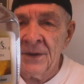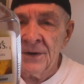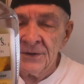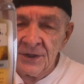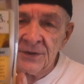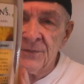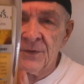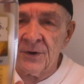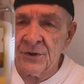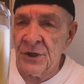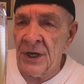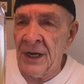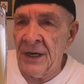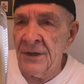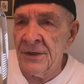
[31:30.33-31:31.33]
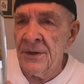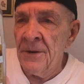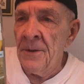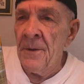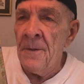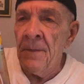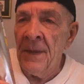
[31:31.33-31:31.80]
just for a change.
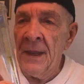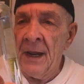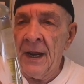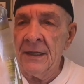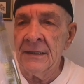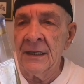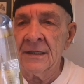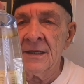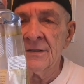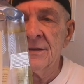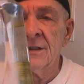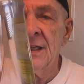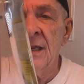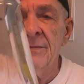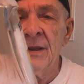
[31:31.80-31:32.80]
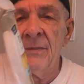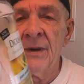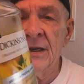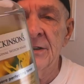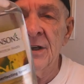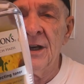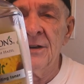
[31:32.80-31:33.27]
I think this will take me
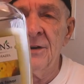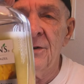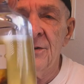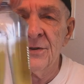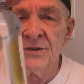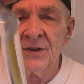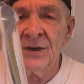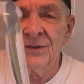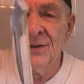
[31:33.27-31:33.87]
about 10 years